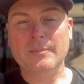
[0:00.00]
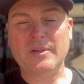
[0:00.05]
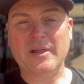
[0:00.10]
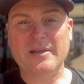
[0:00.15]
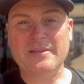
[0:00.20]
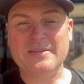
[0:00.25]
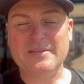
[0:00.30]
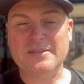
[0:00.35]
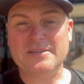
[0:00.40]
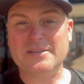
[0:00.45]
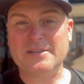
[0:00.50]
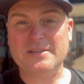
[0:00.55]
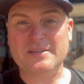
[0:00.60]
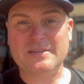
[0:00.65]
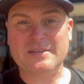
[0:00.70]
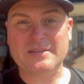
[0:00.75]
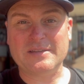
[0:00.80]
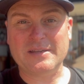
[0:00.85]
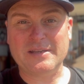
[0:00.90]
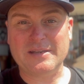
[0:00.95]
places you can
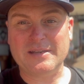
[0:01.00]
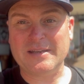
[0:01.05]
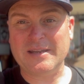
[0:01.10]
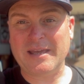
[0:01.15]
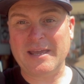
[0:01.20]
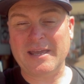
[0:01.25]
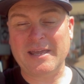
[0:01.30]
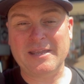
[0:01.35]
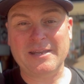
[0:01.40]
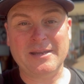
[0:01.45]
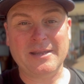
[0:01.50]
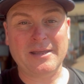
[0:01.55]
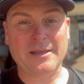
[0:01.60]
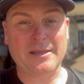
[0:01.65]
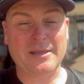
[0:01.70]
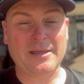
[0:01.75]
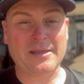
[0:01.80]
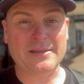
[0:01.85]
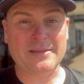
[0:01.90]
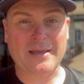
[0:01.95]
sit and eat.
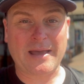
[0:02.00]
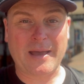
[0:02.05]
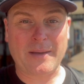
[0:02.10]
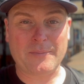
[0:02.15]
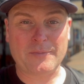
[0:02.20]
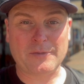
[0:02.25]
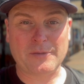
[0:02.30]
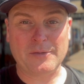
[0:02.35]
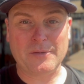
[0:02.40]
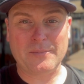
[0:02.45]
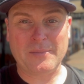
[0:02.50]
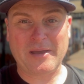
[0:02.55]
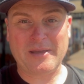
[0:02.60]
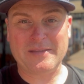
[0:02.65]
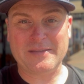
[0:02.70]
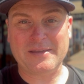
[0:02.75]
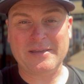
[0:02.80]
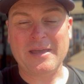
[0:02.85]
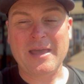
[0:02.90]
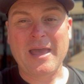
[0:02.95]
It is absolutely
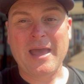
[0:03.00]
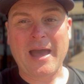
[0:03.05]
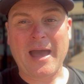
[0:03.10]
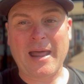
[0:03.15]
amazing.